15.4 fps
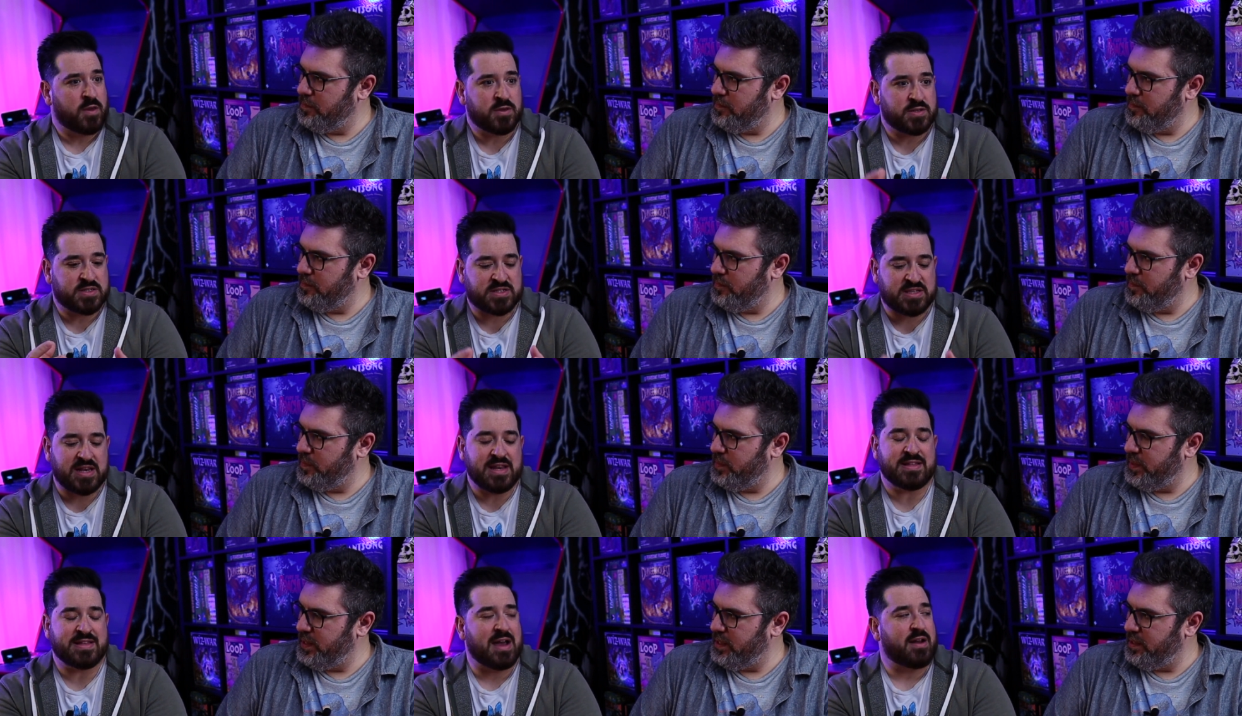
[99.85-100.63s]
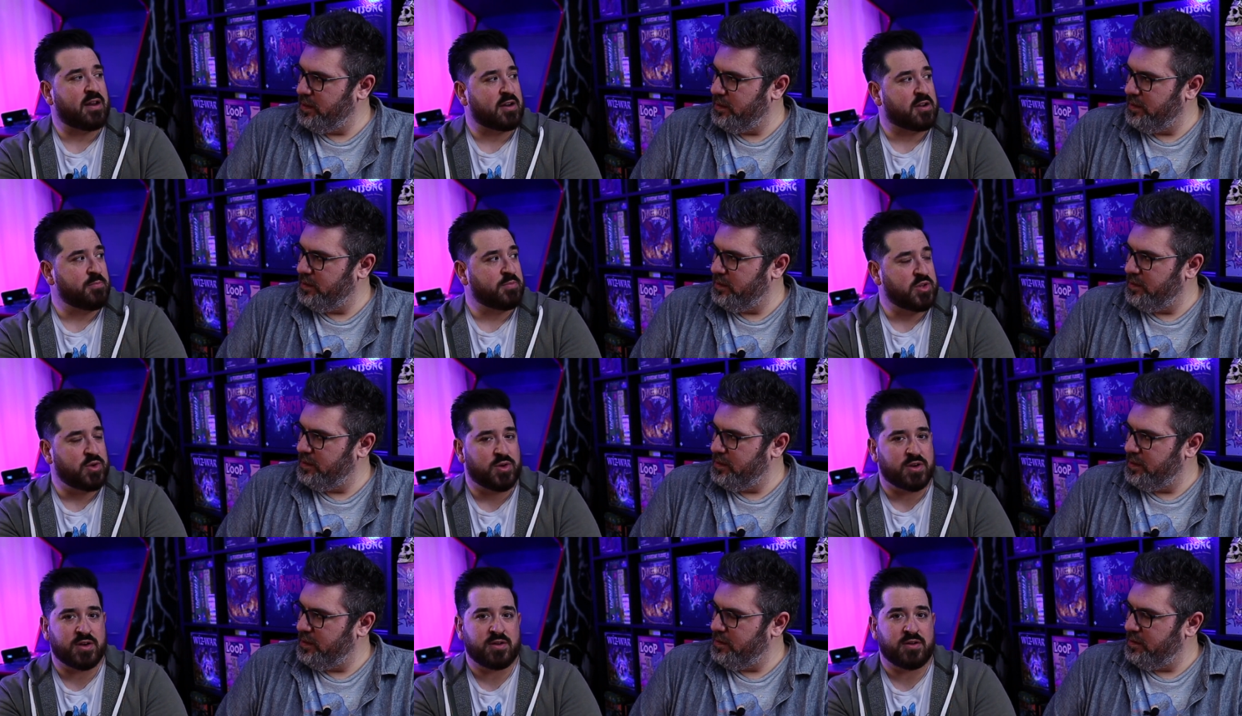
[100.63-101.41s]
Speaker 1: sitting down at a
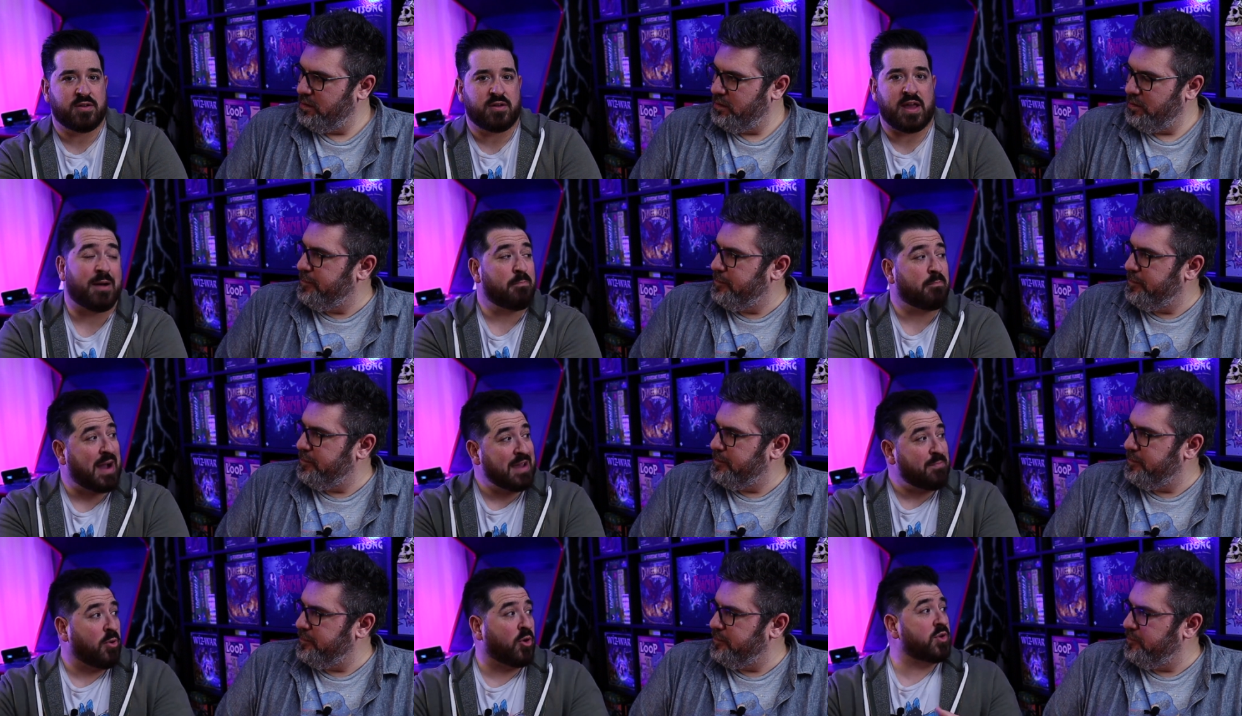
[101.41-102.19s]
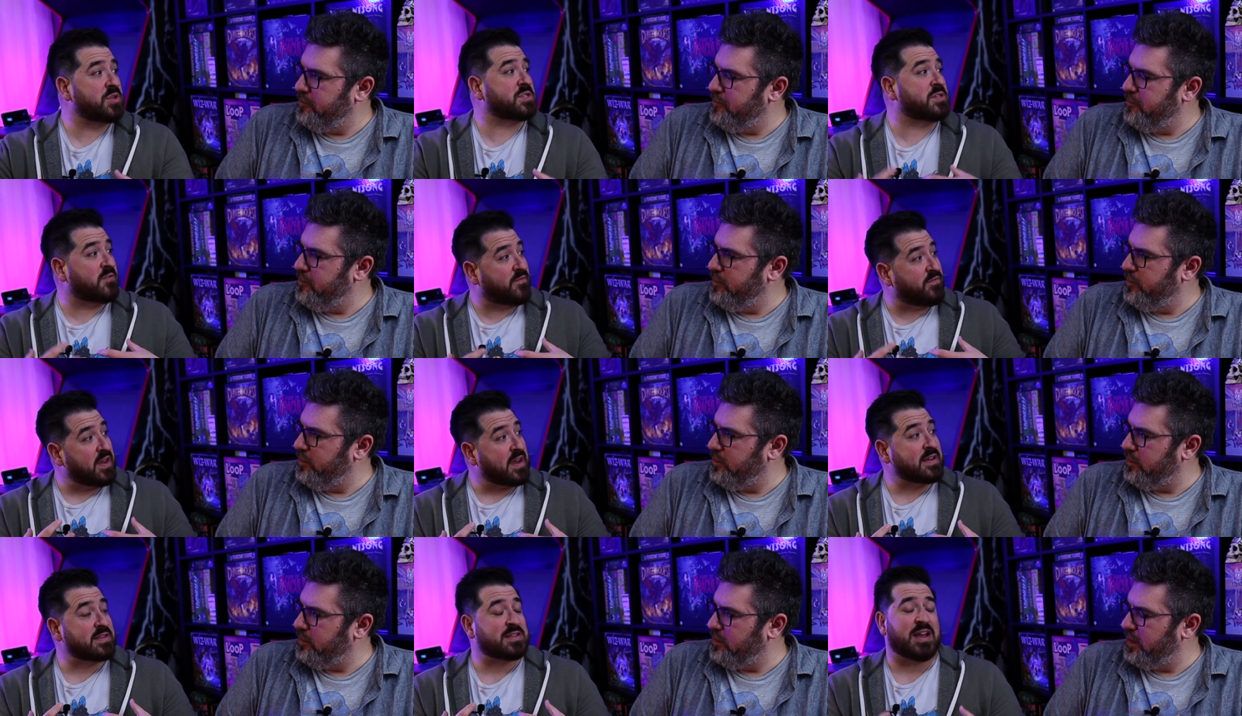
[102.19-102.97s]
computer. My personal
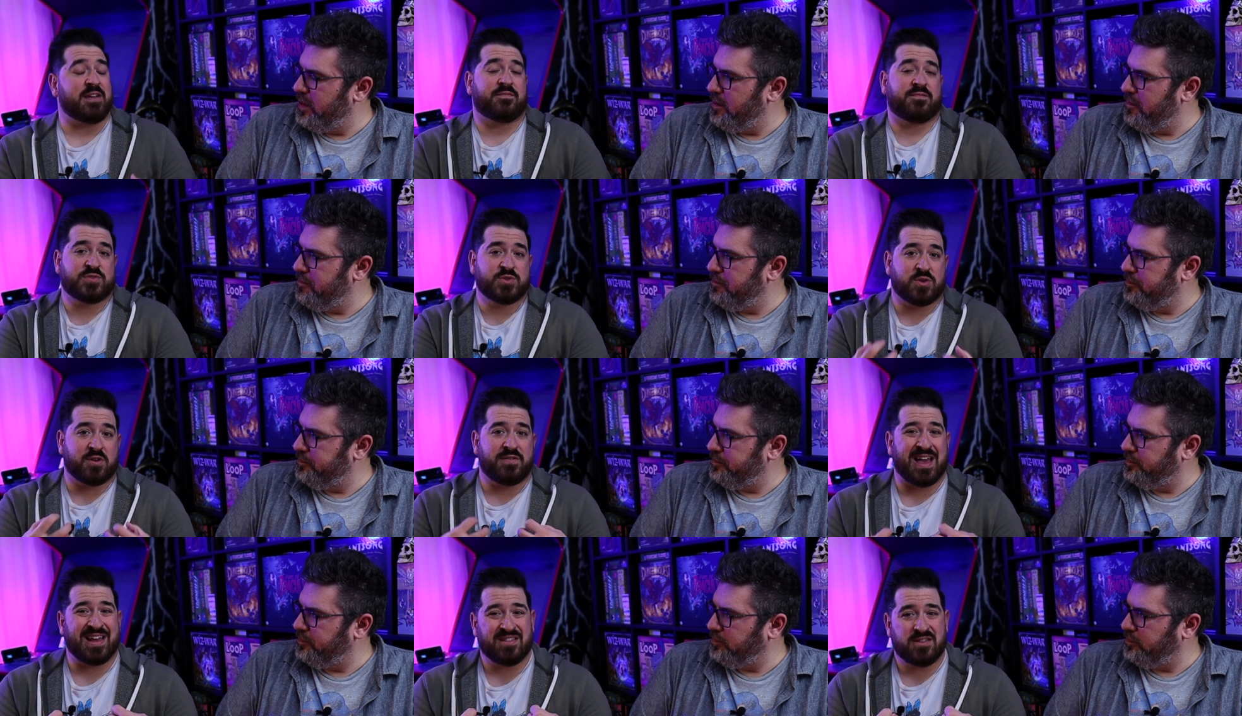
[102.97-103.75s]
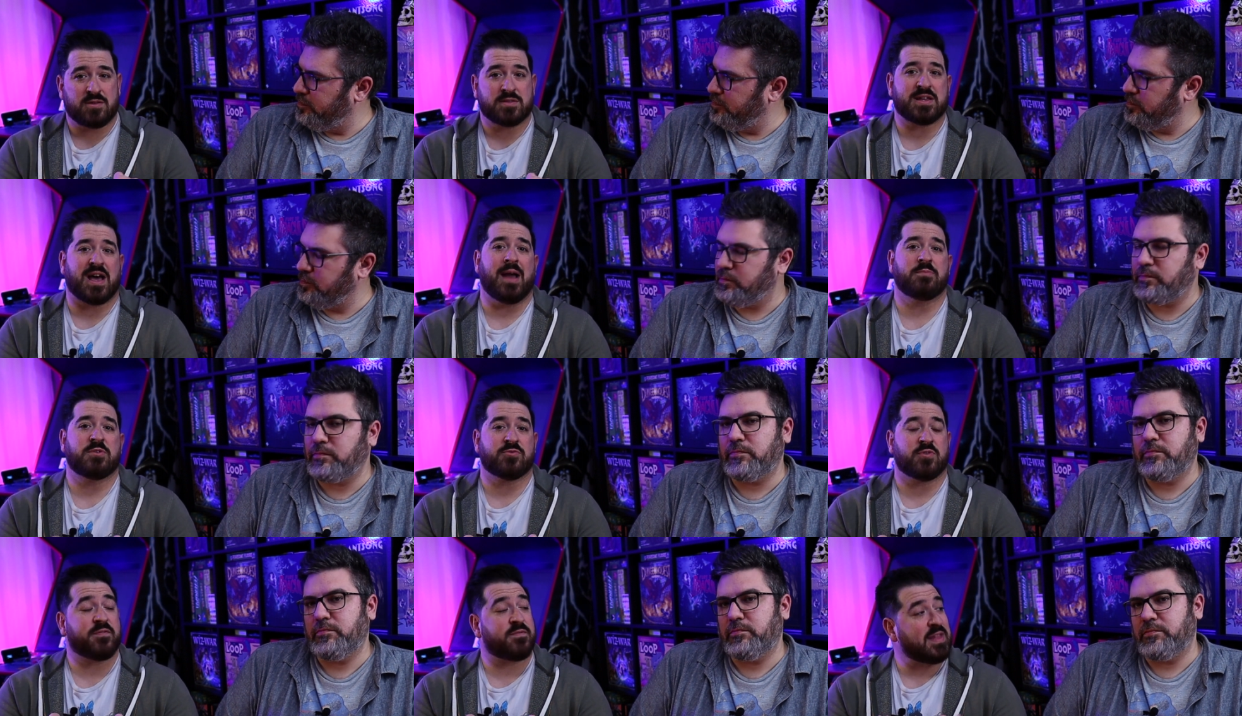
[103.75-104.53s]
fix, I've sort of had a little time
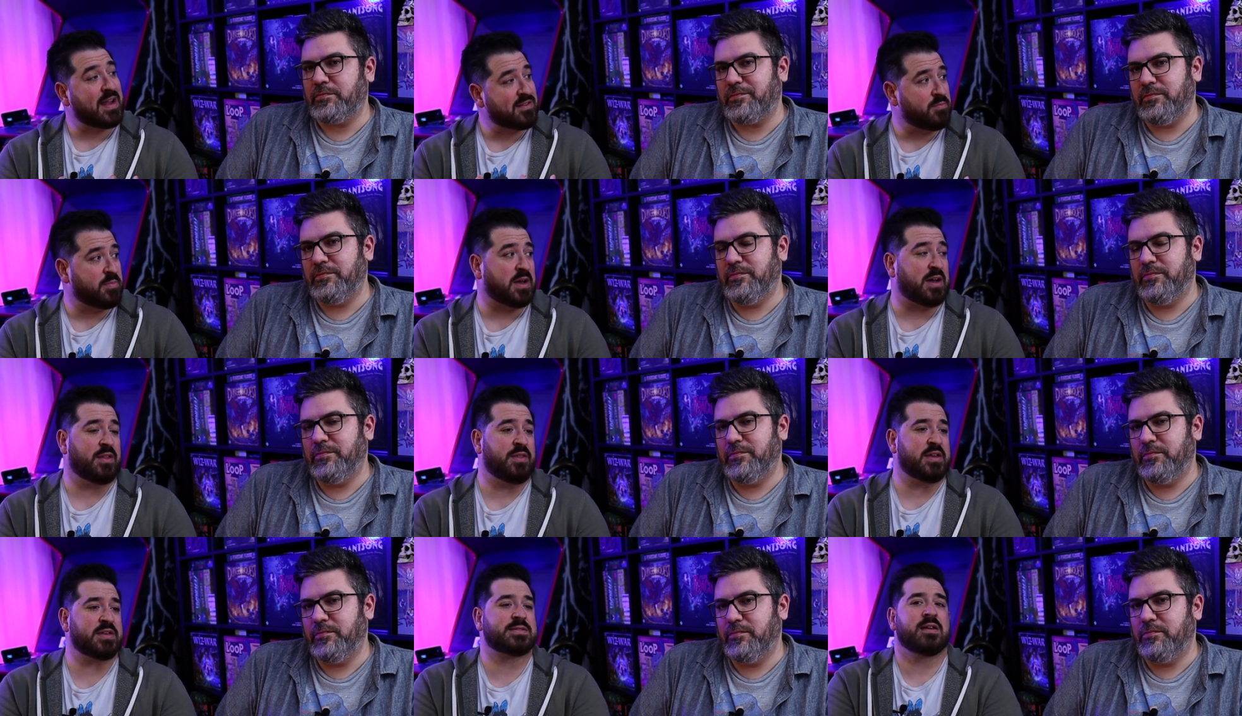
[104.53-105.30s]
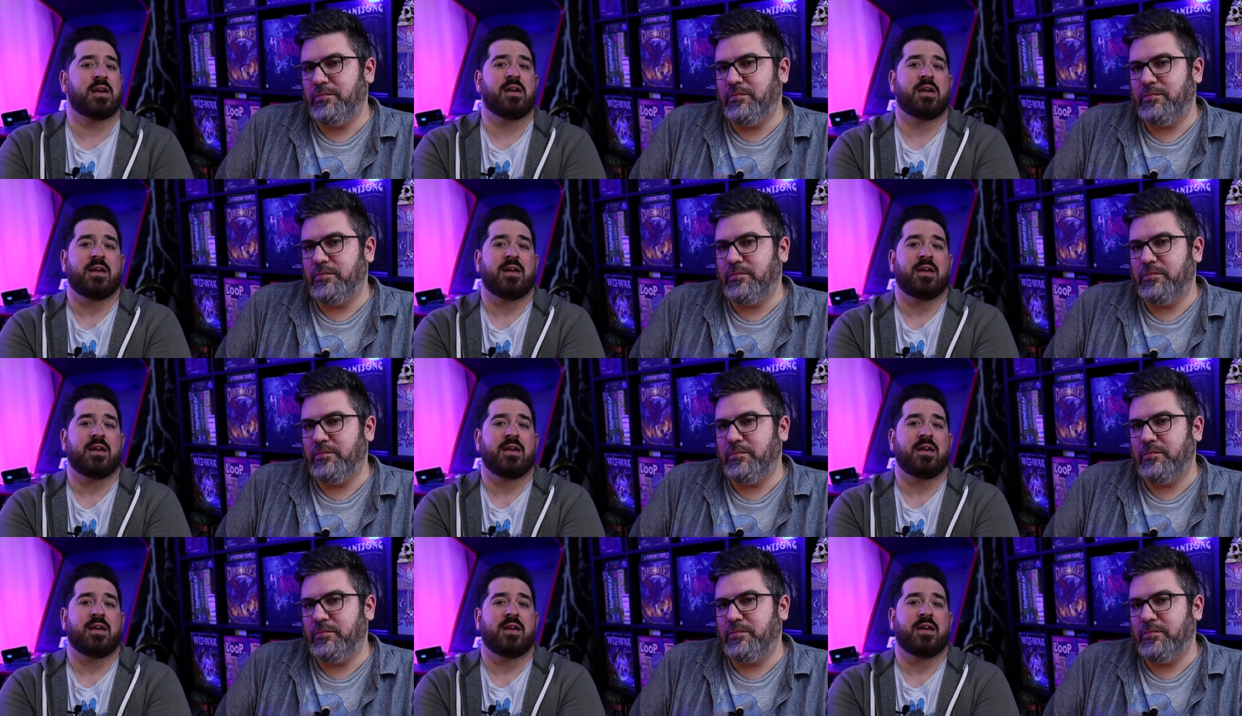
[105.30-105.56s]
to reflect upon this,